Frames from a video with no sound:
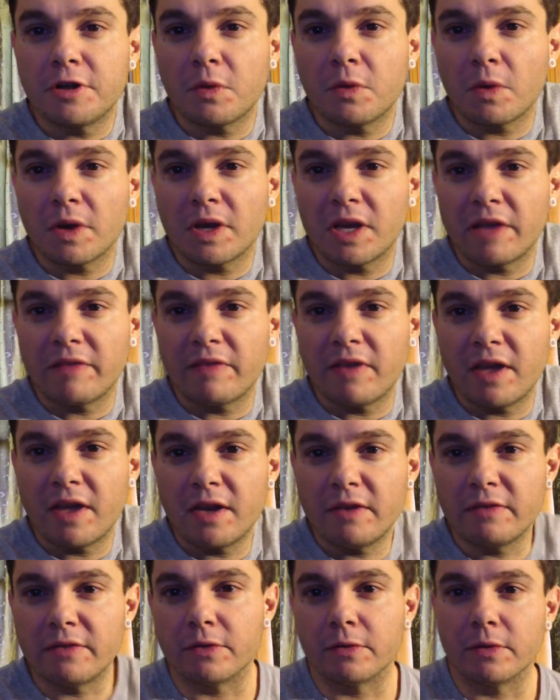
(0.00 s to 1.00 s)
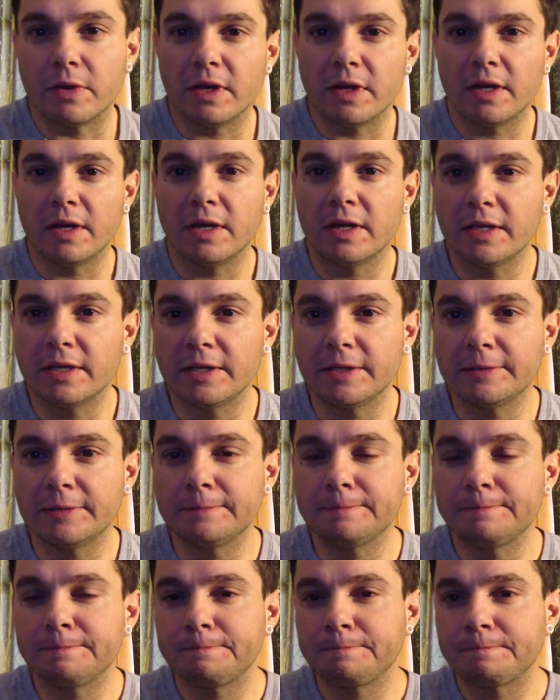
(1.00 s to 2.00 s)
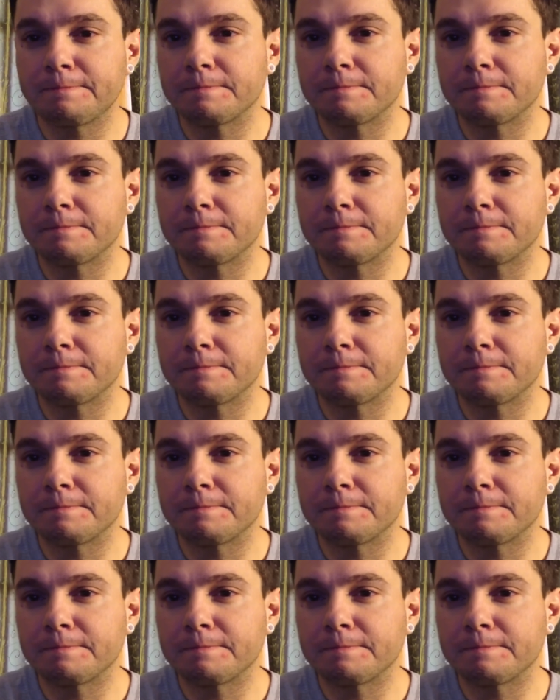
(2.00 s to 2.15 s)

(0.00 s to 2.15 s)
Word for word: the work you have ahead of you. Um,